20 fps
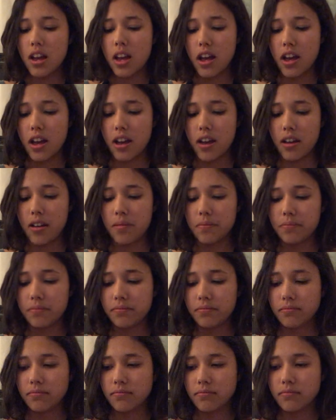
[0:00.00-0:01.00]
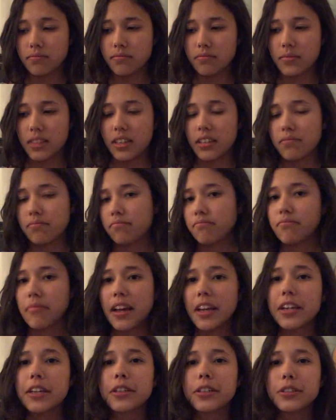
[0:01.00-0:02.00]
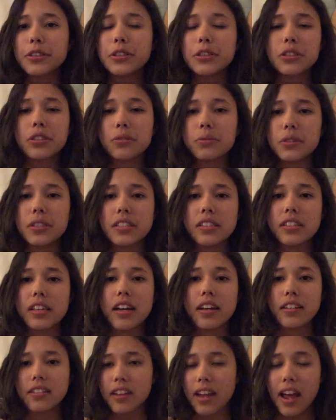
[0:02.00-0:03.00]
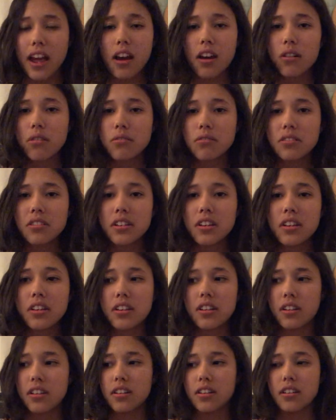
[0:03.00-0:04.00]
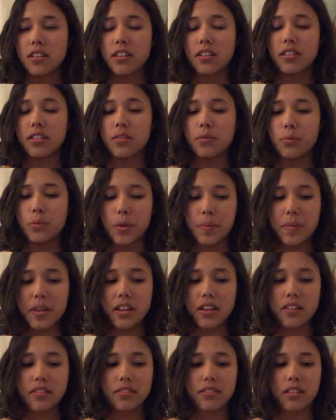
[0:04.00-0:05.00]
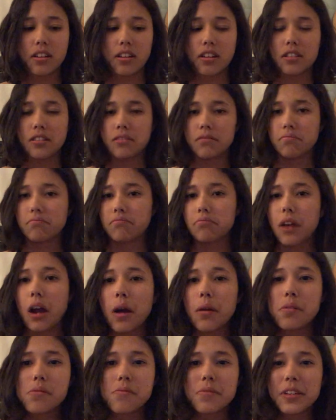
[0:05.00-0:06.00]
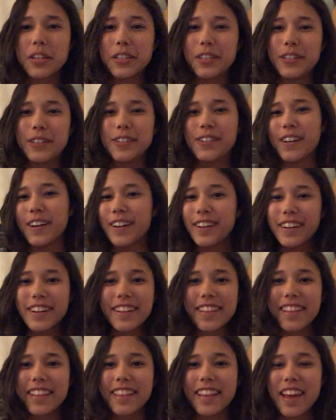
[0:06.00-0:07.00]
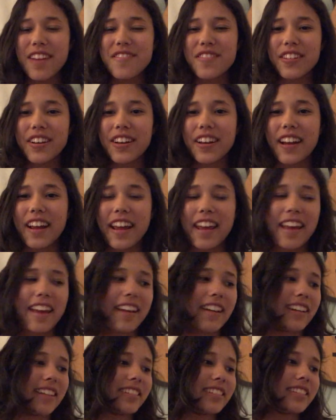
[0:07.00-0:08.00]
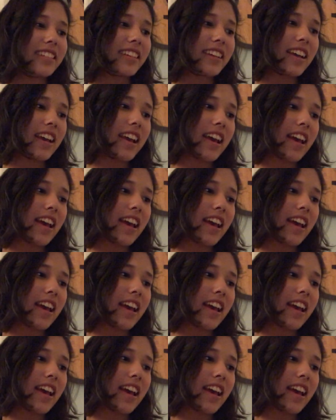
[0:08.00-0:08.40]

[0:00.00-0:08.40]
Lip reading: And my conclusion was that now women are probably stronger than ever, and